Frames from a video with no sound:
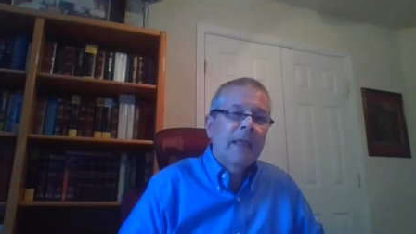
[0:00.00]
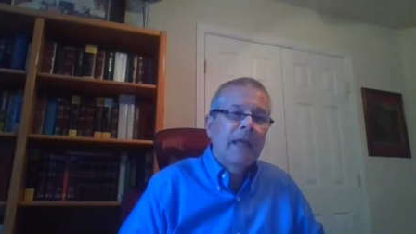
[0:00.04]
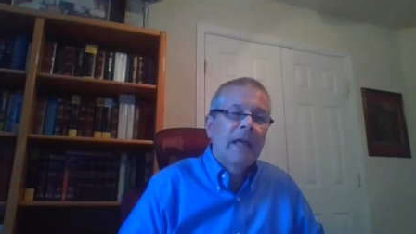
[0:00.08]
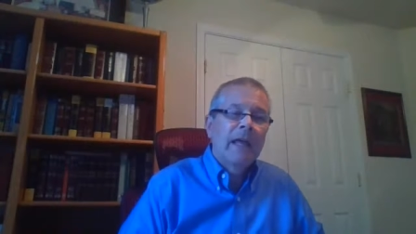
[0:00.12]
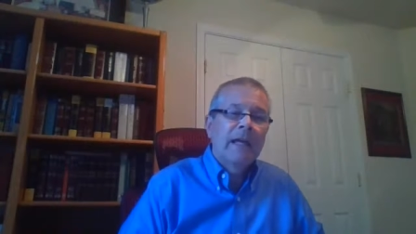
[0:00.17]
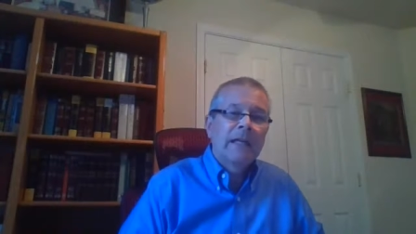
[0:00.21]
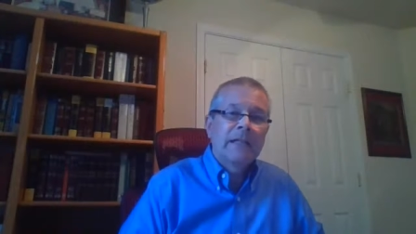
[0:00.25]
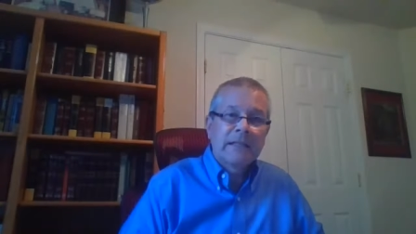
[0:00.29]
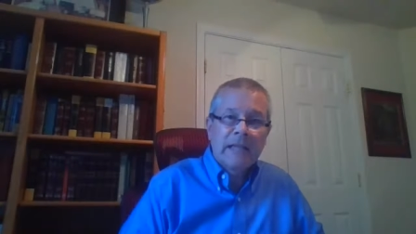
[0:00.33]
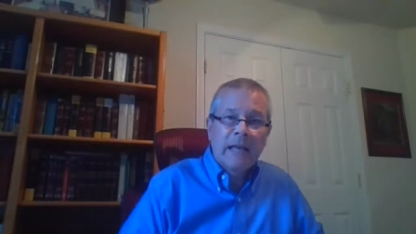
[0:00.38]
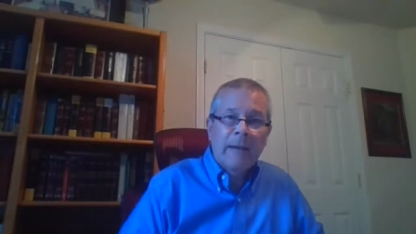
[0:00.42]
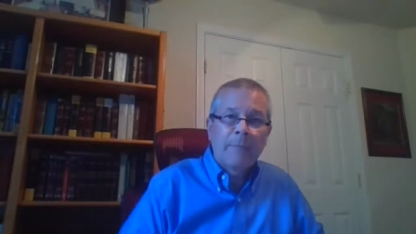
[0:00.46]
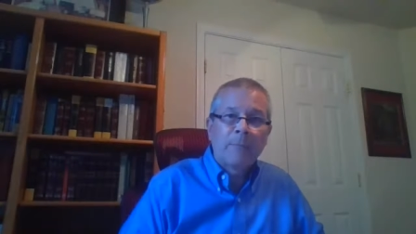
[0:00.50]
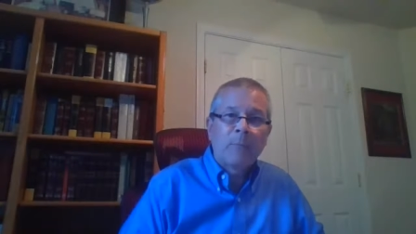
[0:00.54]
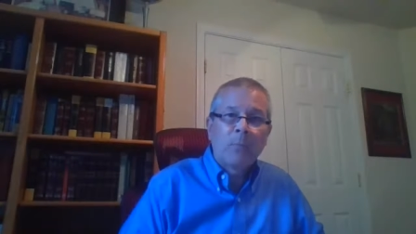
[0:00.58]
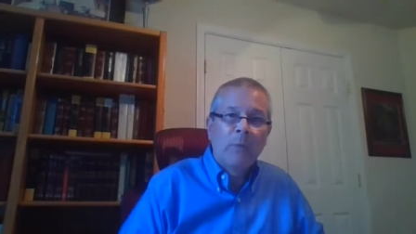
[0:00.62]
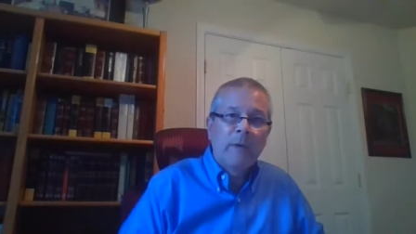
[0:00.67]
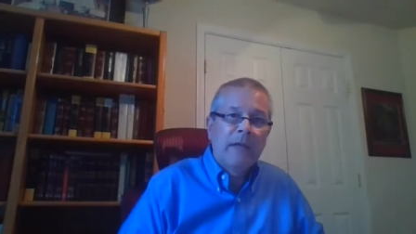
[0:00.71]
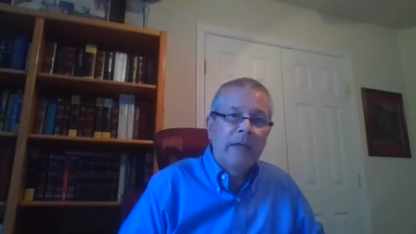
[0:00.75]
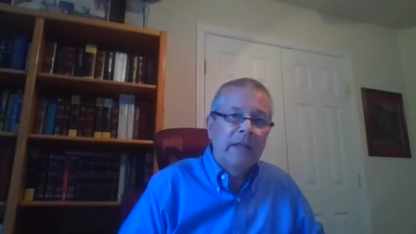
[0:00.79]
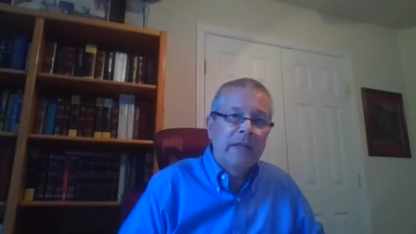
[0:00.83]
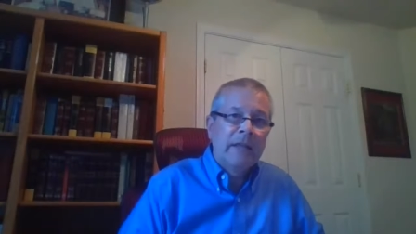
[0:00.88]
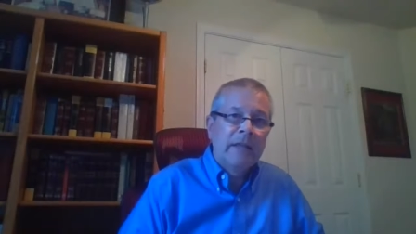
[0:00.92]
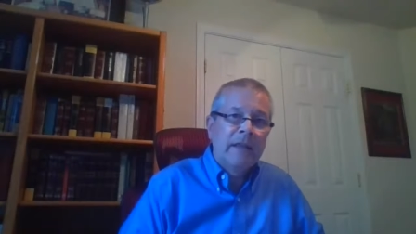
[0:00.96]
except
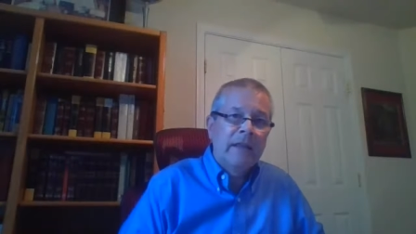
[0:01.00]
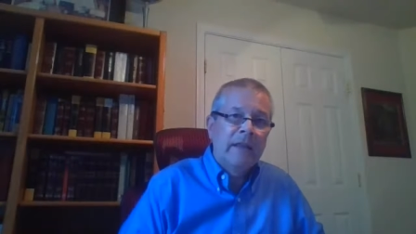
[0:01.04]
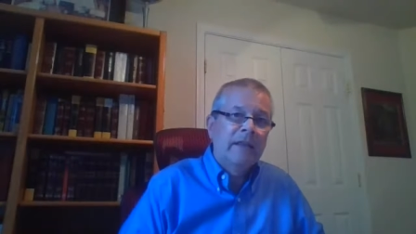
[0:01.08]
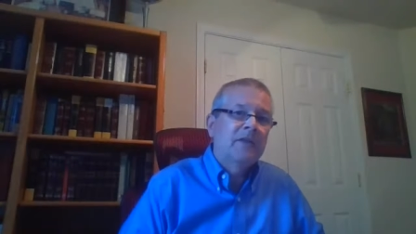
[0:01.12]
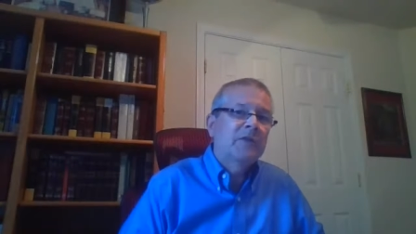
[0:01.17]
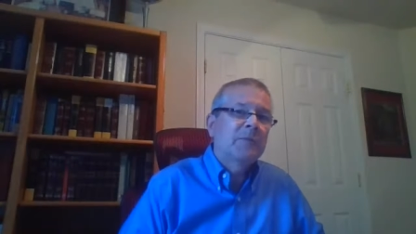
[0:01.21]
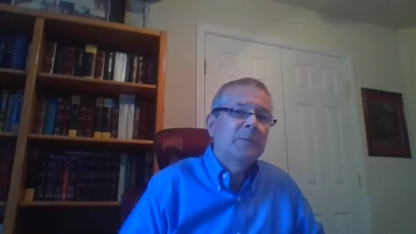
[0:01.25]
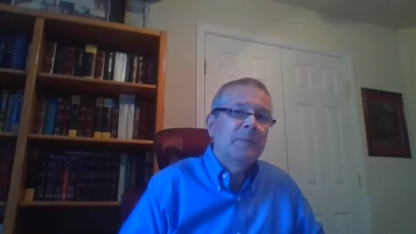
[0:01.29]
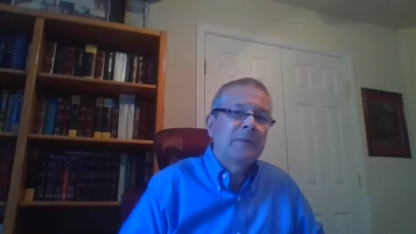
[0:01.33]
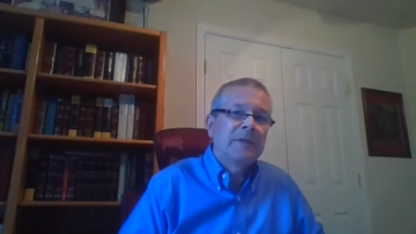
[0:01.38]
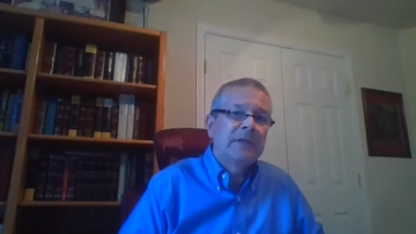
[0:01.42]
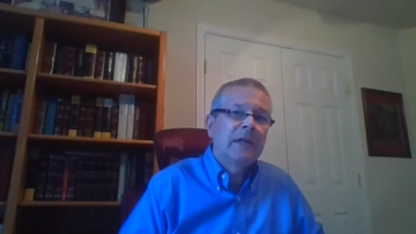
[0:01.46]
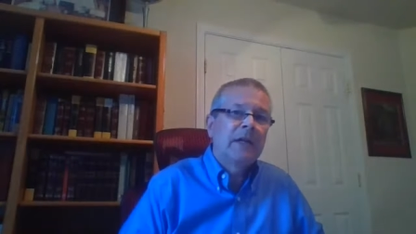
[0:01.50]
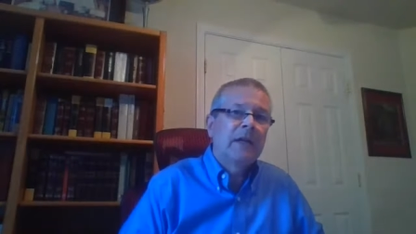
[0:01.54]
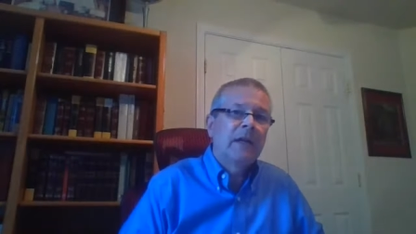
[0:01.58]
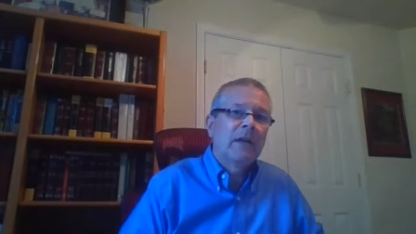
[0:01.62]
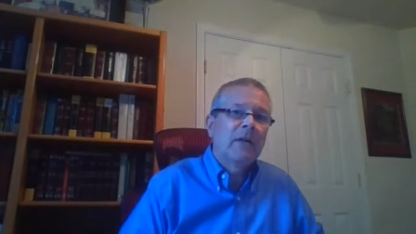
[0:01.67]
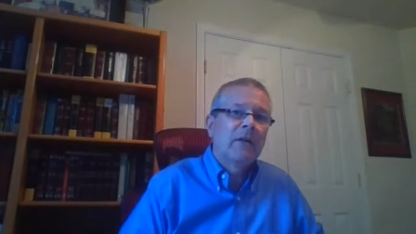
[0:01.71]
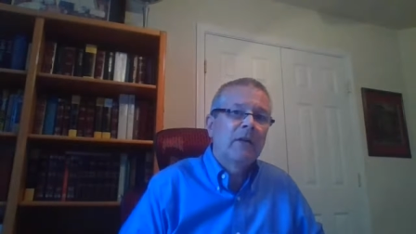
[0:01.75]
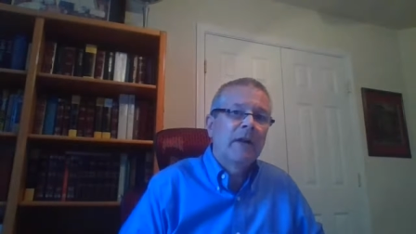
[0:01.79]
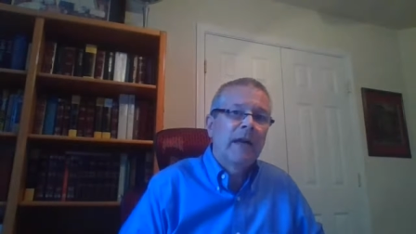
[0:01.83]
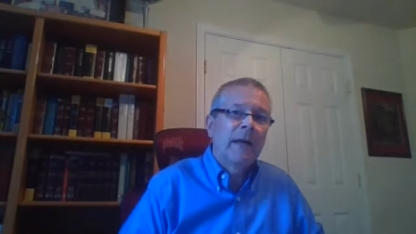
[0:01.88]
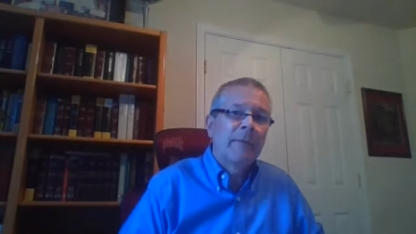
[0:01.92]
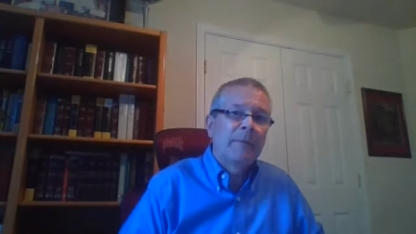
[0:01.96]
we get this
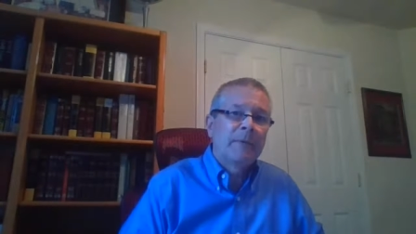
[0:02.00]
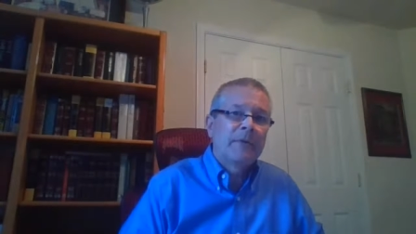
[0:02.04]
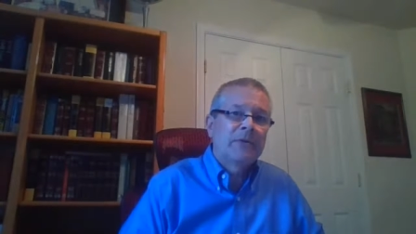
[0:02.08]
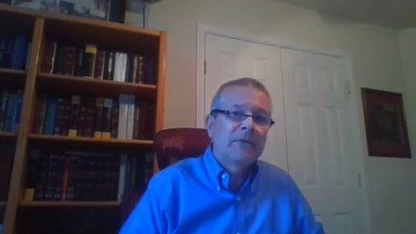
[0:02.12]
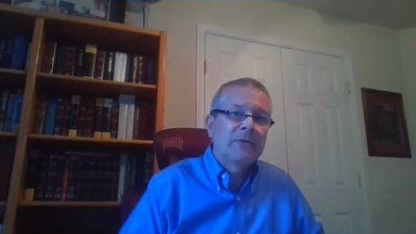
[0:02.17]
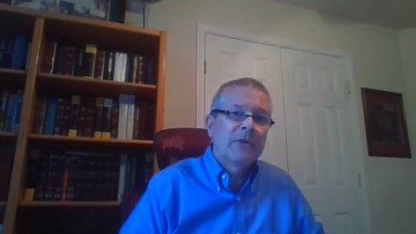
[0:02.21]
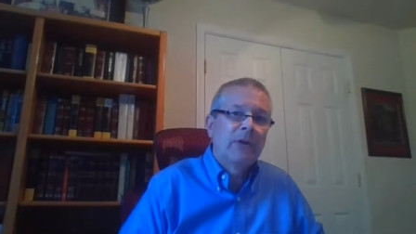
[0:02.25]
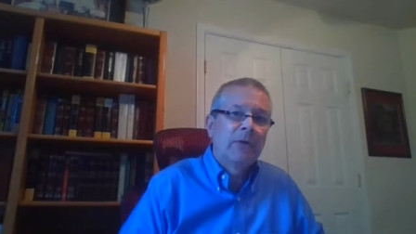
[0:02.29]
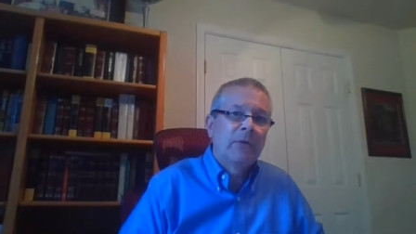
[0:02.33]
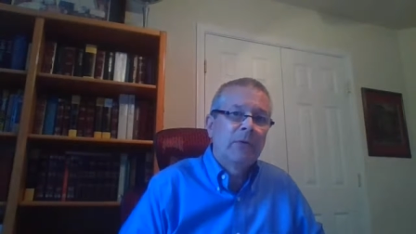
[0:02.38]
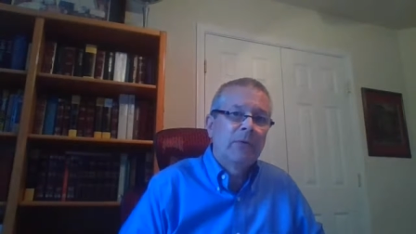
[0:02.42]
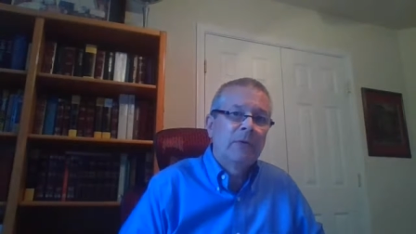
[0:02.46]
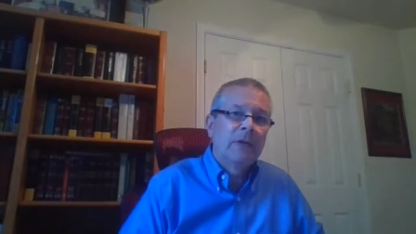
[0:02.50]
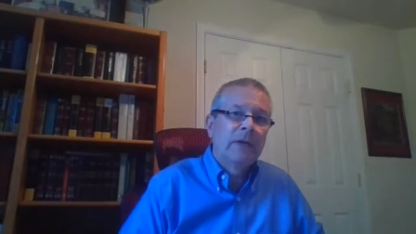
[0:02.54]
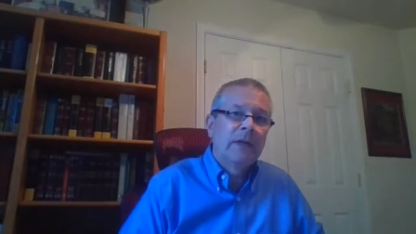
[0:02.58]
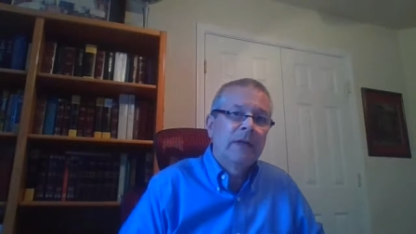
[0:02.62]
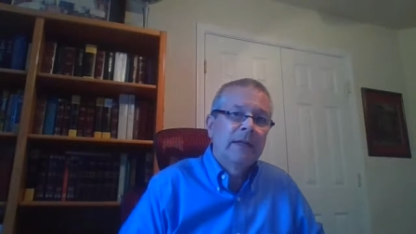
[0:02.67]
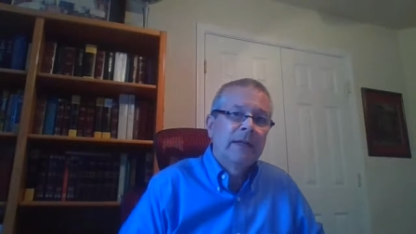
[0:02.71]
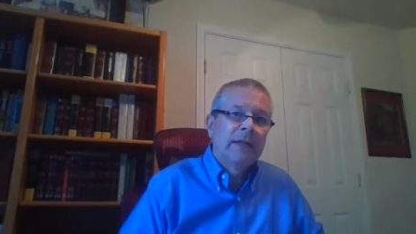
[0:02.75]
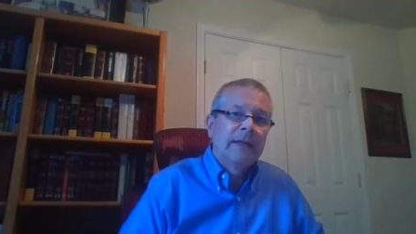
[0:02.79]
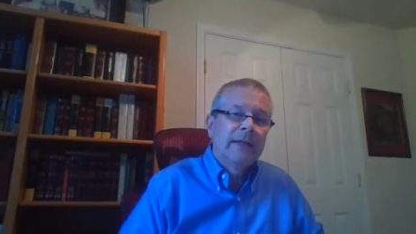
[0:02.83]
particular episode